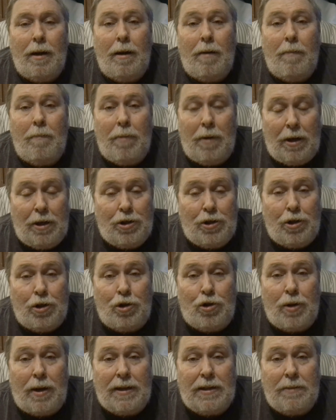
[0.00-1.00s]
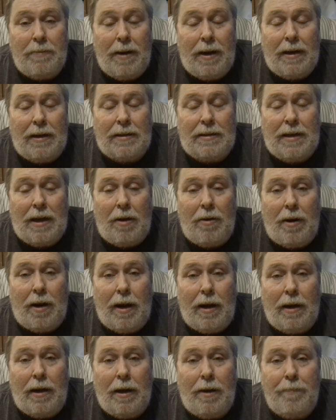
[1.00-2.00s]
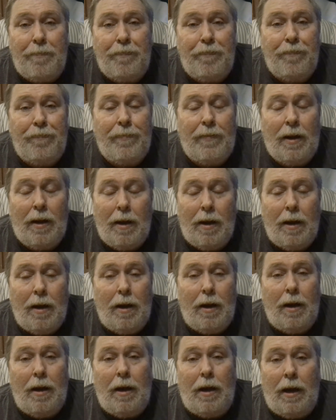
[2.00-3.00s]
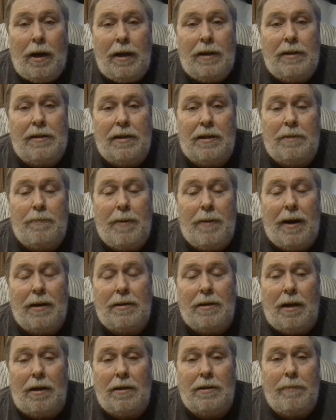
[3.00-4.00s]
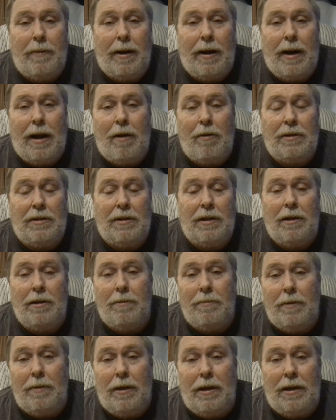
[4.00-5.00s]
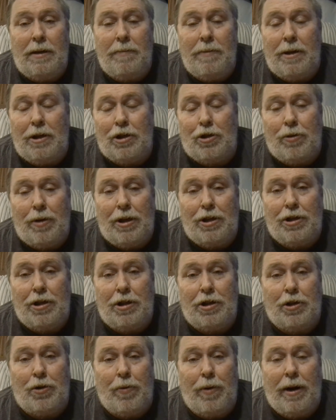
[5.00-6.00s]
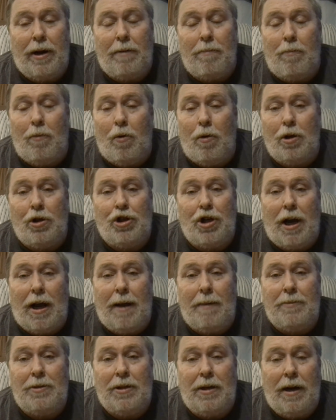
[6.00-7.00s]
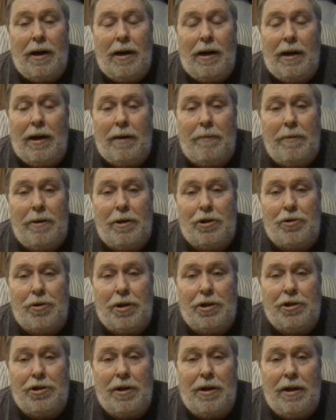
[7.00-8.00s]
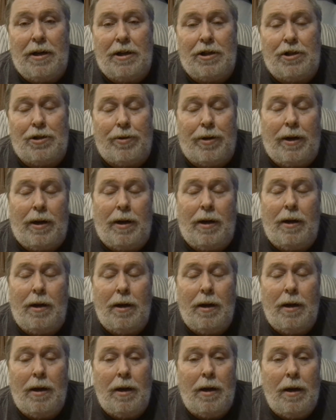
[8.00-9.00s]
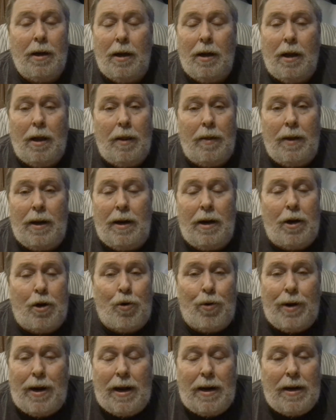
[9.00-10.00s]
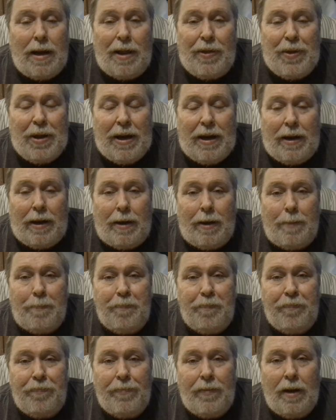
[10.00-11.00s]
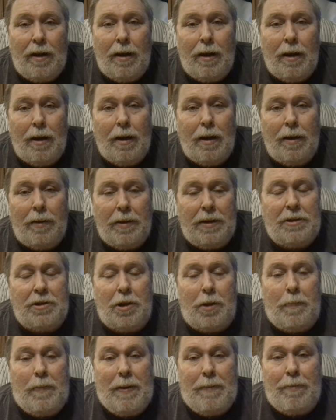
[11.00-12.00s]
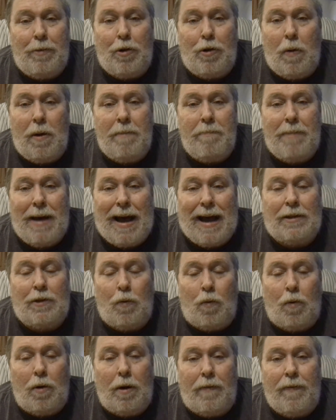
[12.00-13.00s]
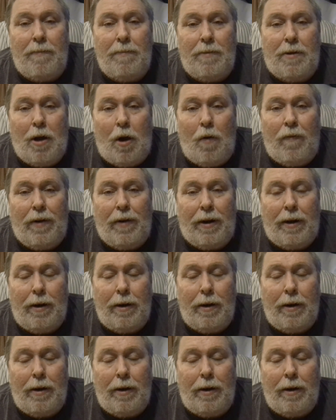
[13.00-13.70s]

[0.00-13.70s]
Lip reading: But he sure tries to make it sound like it. He sits back and talks about how his administration has created more jobs than any administration in history. They didn't create nothing. These are the people going back to work from COVID.